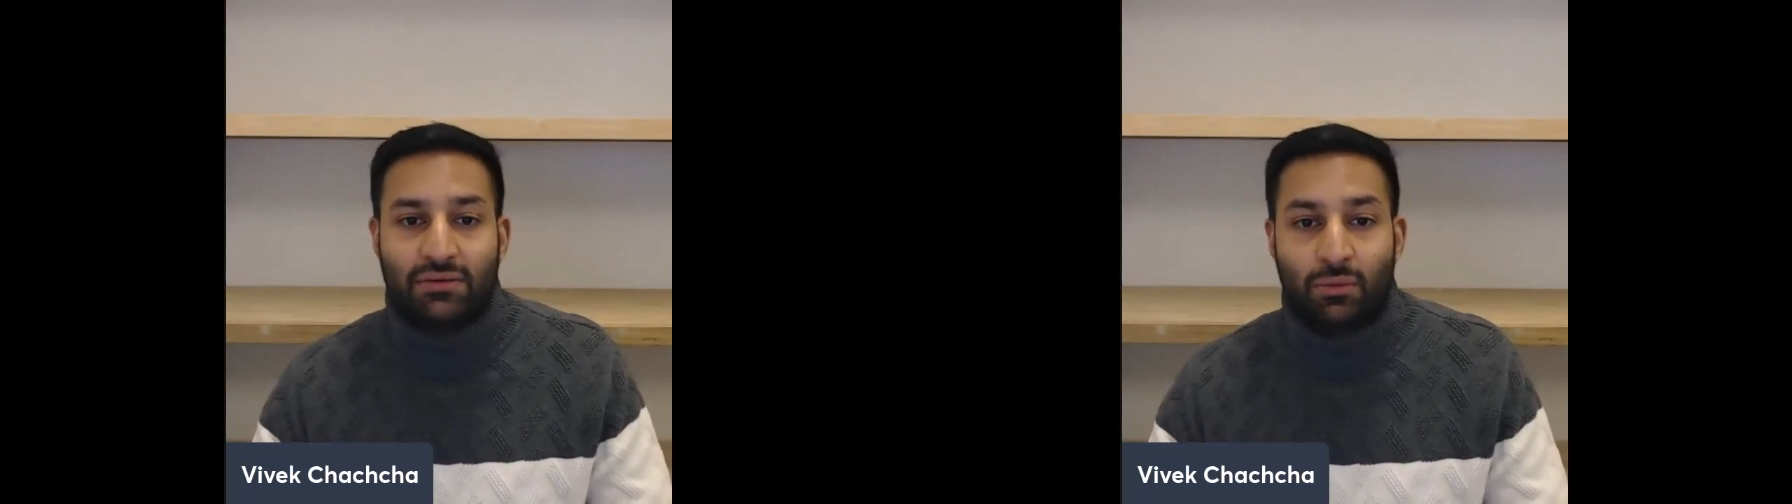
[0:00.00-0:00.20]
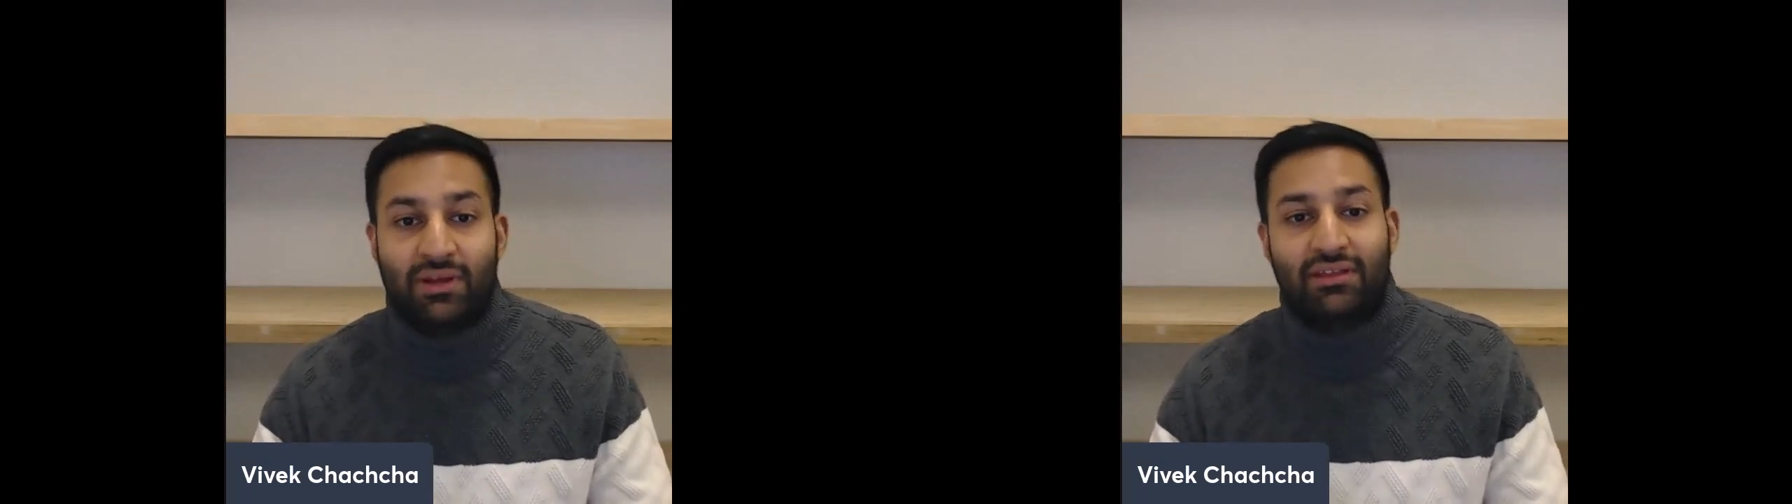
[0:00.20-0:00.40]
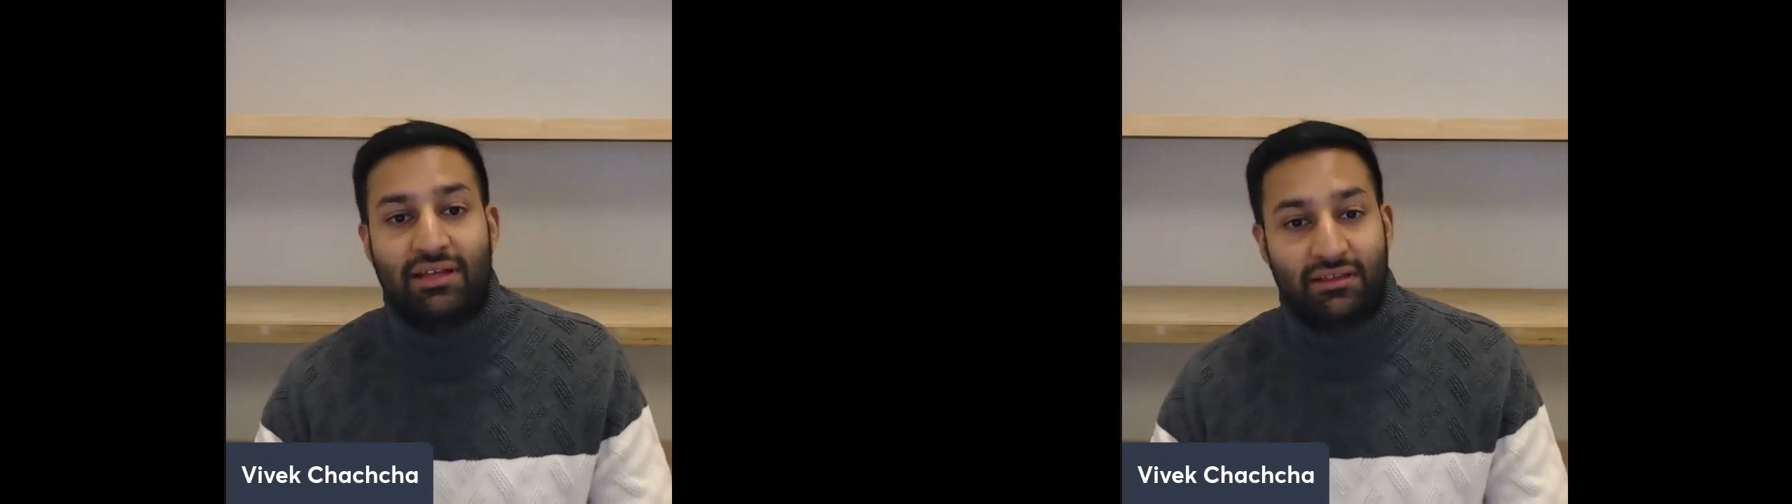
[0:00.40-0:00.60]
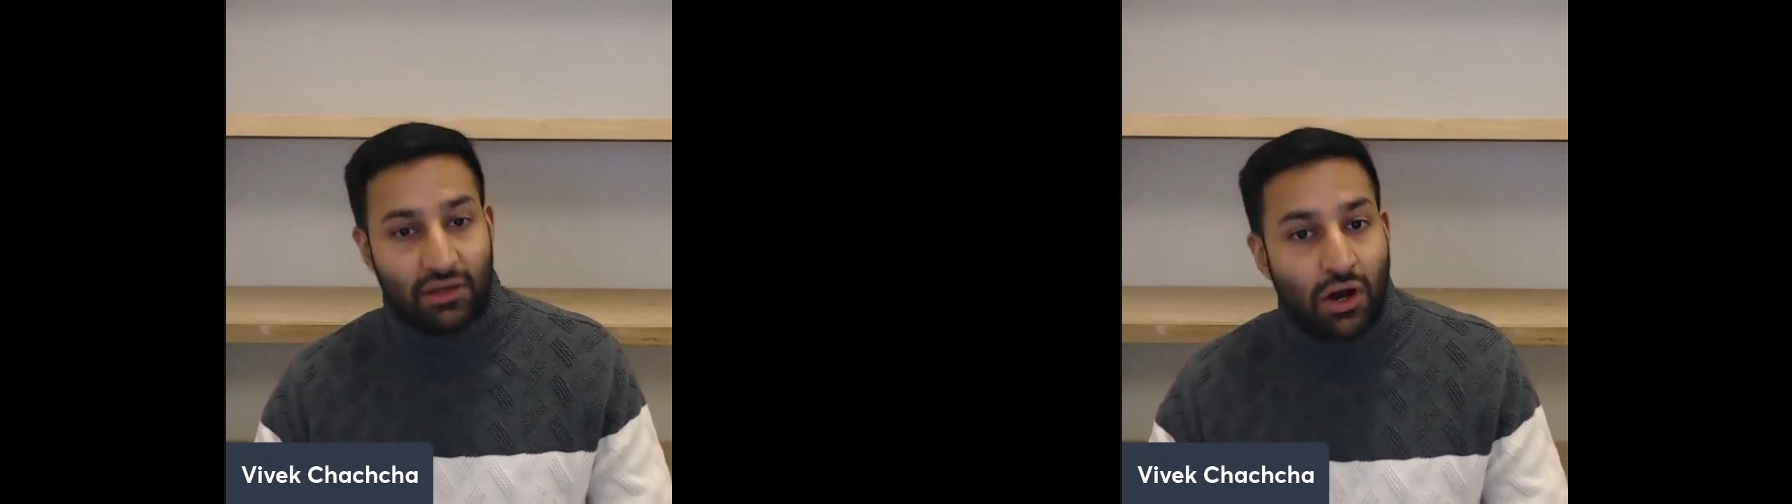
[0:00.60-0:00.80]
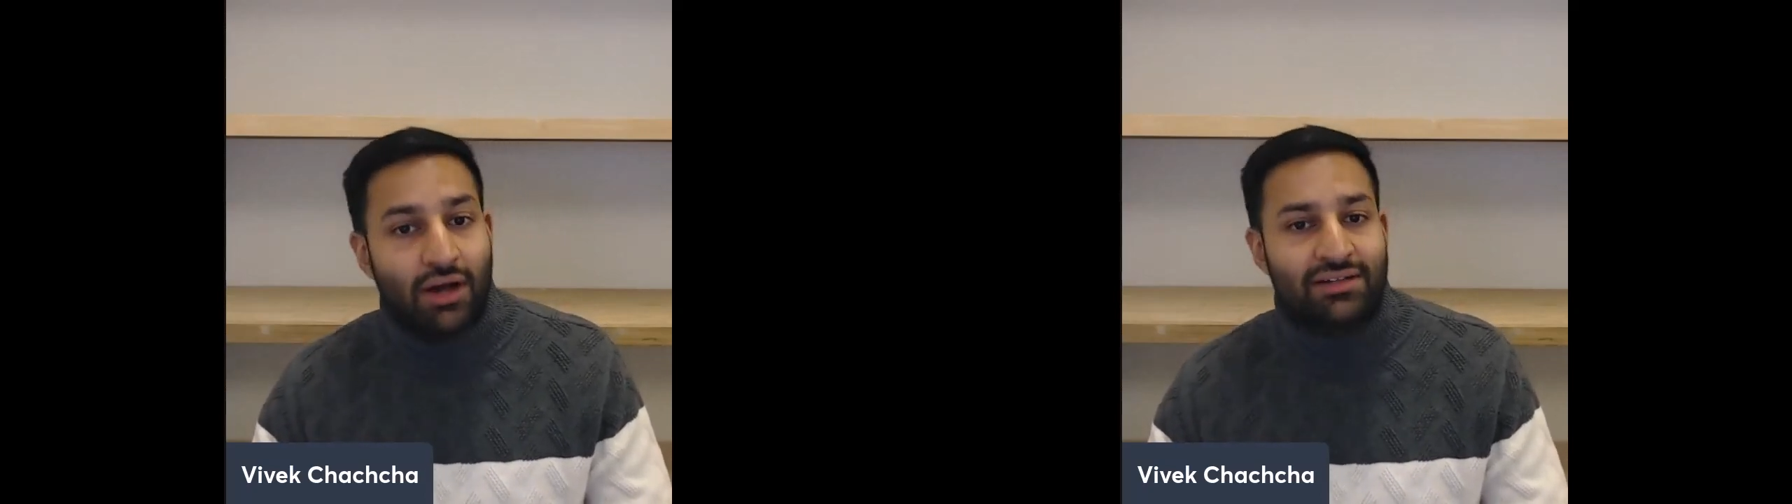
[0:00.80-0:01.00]
within the
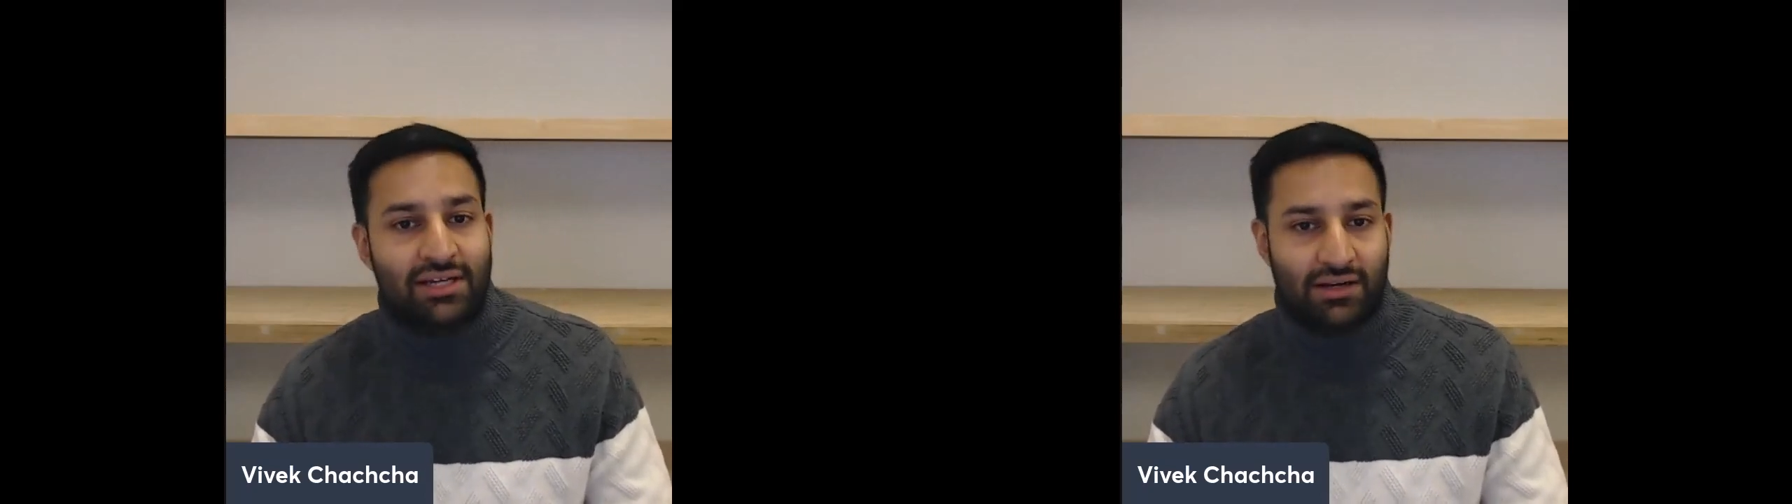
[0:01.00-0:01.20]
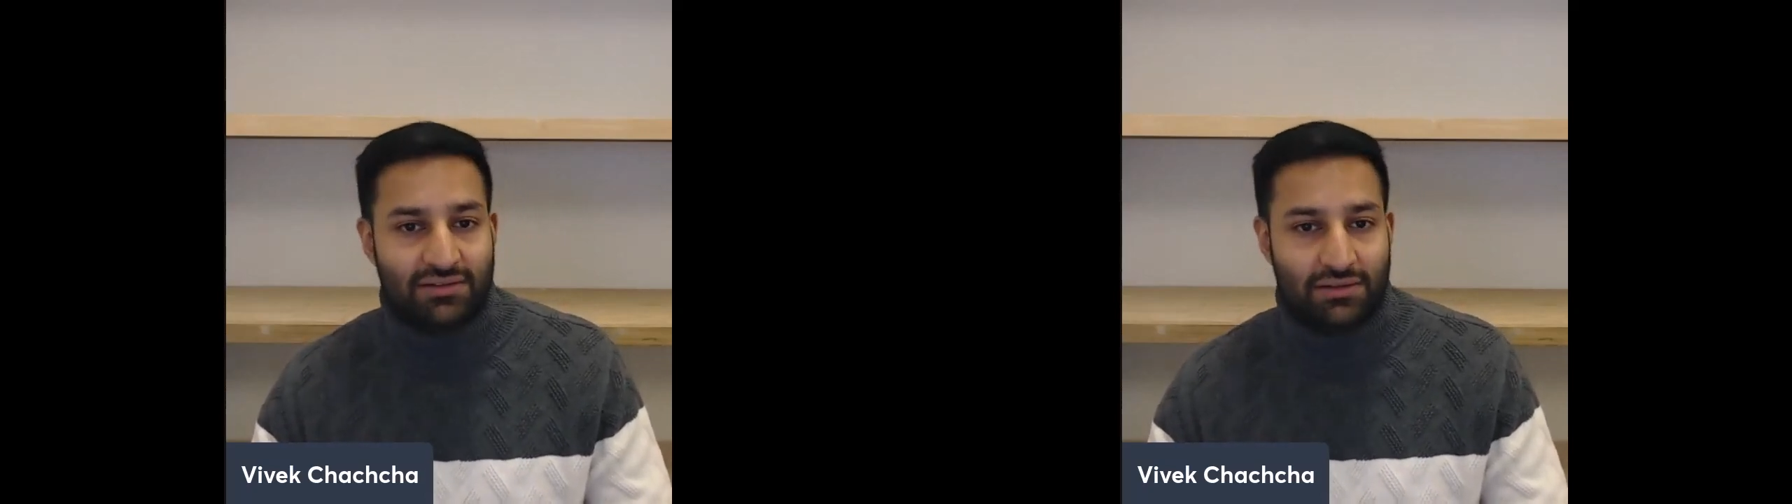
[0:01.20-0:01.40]
context